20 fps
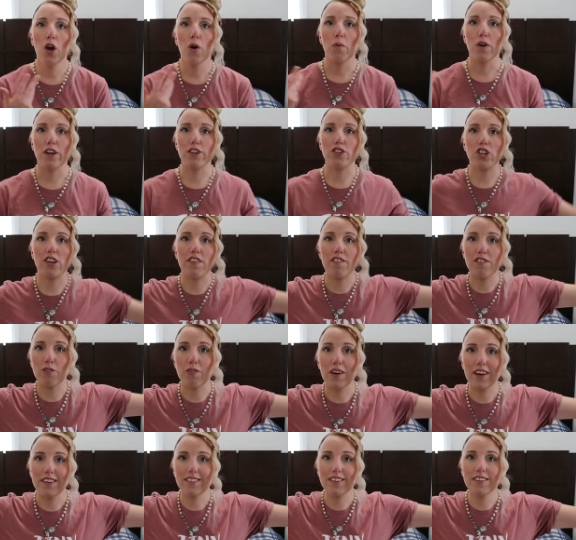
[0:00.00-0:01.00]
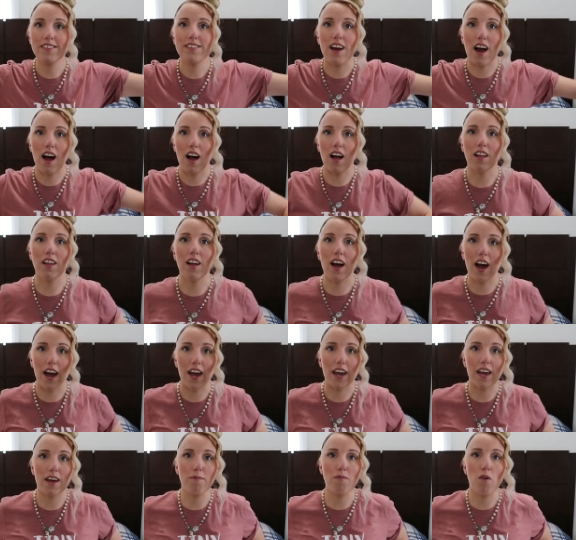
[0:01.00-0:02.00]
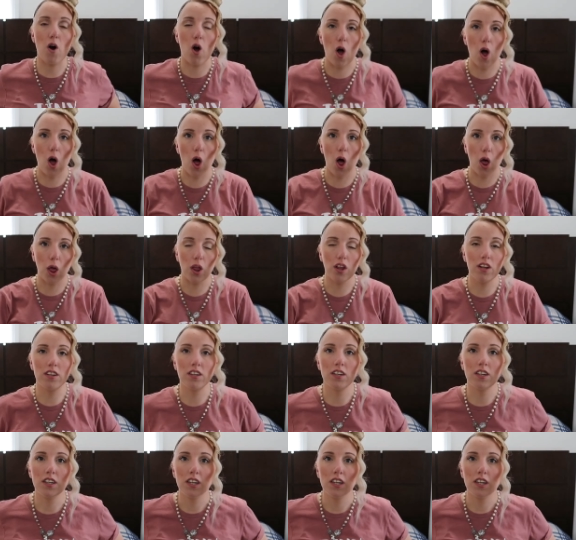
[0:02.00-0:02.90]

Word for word: which if you guys can tell, I am all